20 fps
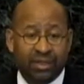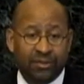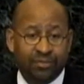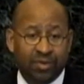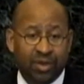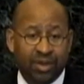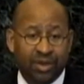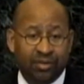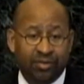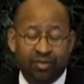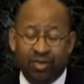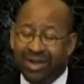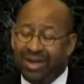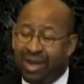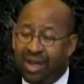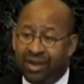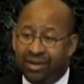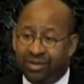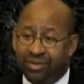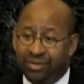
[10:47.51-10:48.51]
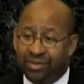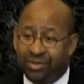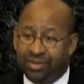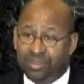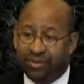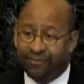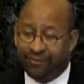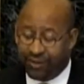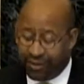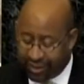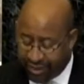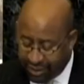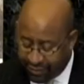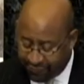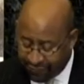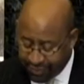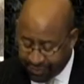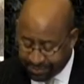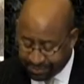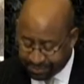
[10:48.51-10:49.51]
brought great honors to
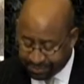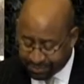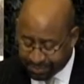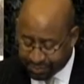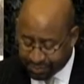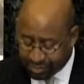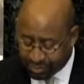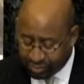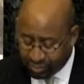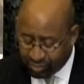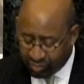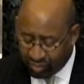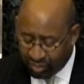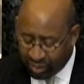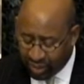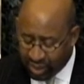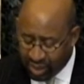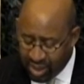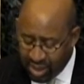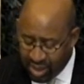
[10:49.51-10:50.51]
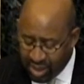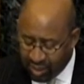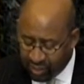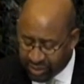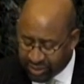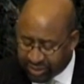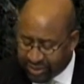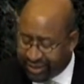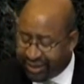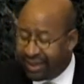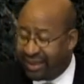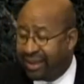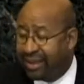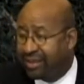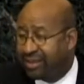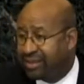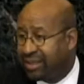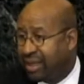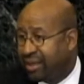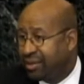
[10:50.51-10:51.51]
Philadelphia. When seeking out
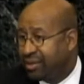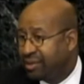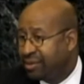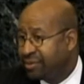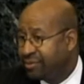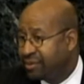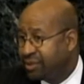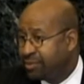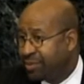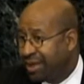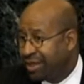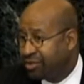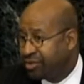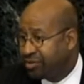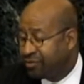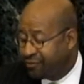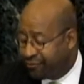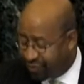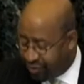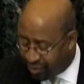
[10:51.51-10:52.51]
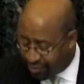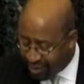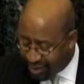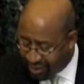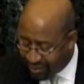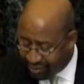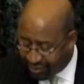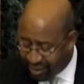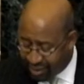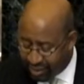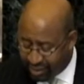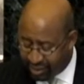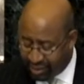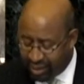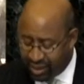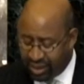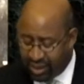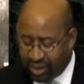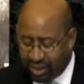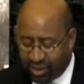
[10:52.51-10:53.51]
a title sponsor for the marathon,
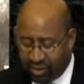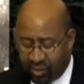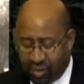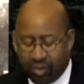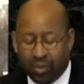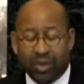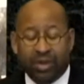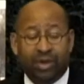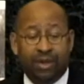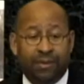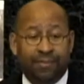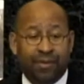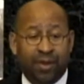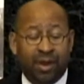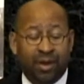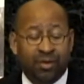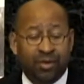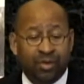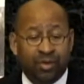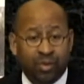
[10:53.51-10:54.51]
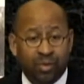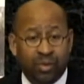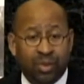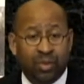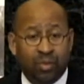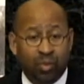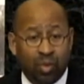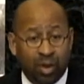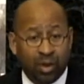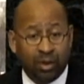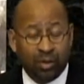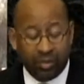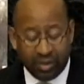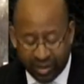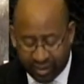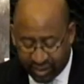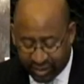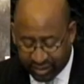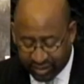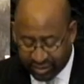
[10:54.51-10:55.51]
we wanted a partner who would work
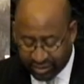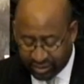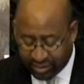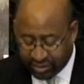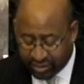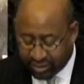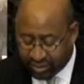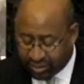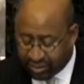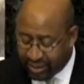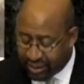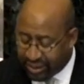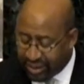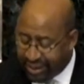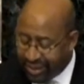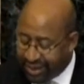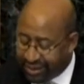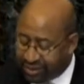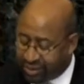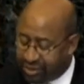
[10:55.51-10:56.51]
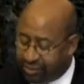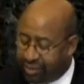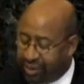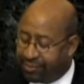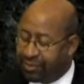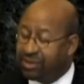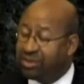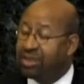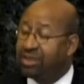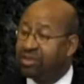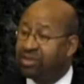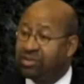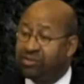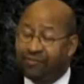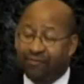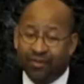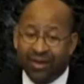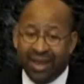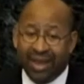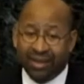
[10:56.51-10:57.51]
with us to enhance the reputation
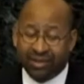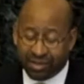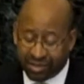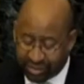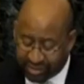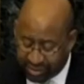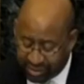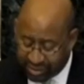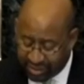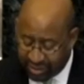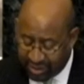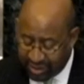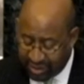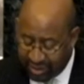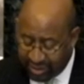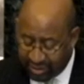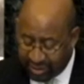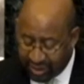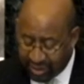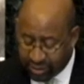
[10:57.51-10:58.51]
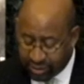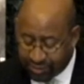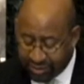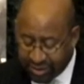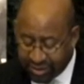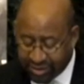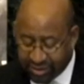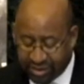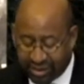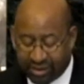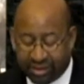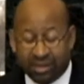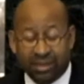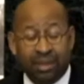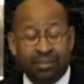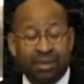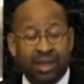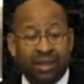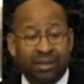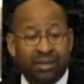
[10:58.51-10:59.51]
for excellence that has placed us
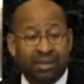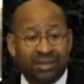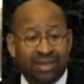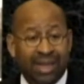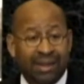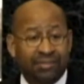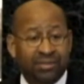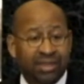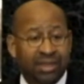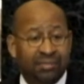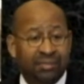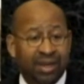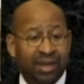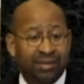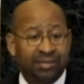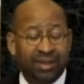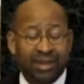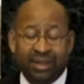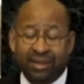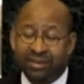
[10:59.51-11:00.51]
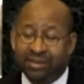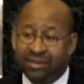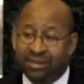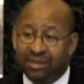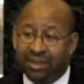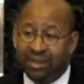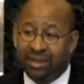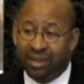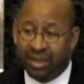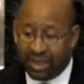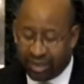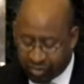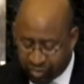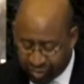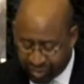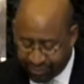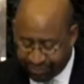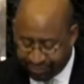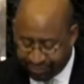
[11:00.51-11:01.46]
among the top 10 marathons in the country.